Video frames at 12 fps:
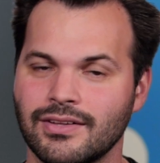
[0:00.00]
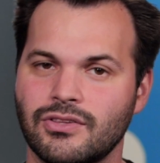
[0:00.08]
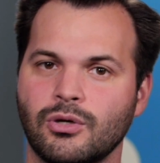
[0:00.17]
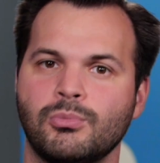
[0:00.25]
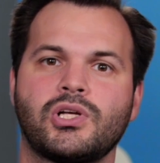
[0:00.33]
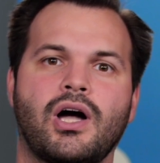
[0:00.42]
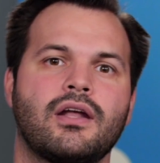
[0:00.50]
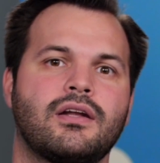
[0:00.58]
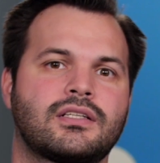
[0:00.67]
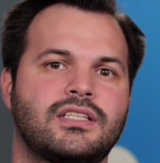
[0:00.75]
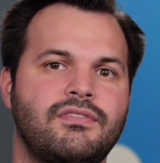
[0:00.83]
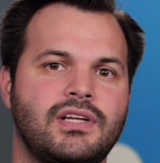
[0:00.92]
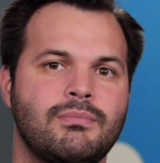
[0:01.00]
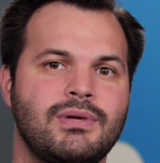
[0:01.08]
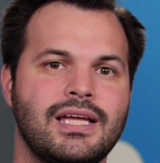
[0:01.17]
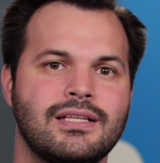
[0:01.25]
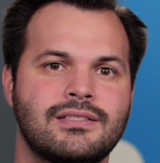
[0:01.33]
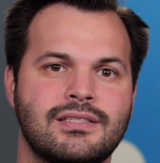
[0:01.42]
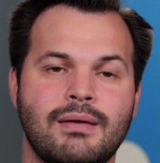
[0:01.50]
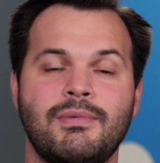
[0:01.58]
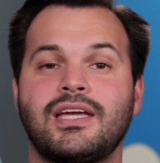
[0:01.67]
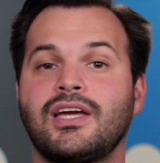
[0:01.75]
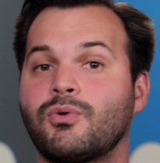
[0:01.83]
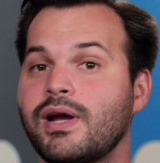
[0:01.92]
Thermal conductivity means they
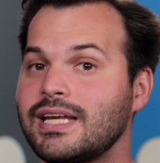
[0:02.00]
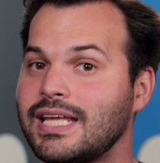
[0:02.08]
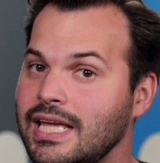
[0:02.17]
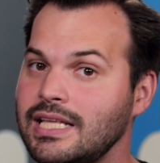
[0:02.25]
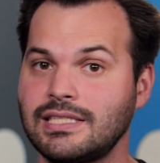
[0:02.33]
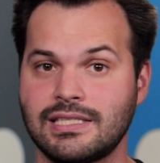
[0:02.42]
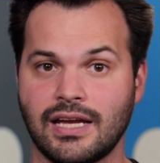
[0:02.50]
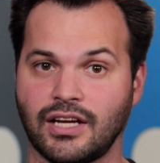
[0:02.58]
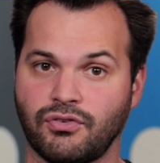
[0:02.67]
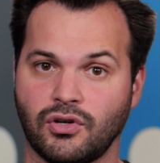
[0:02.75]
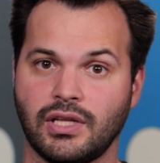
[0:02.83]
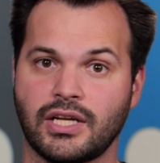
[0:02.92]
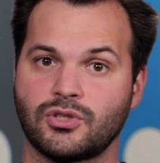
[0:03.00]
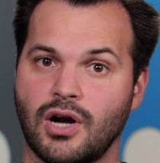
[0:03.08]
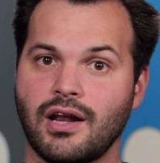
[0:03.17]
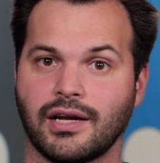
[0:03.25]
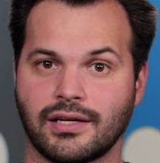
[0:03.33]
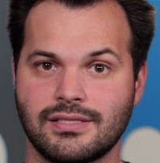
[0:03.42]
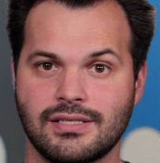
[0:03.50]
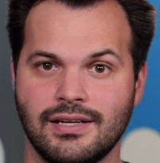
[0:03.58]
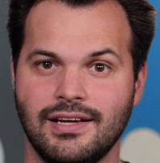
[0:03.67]
make a great heat sink for electronics.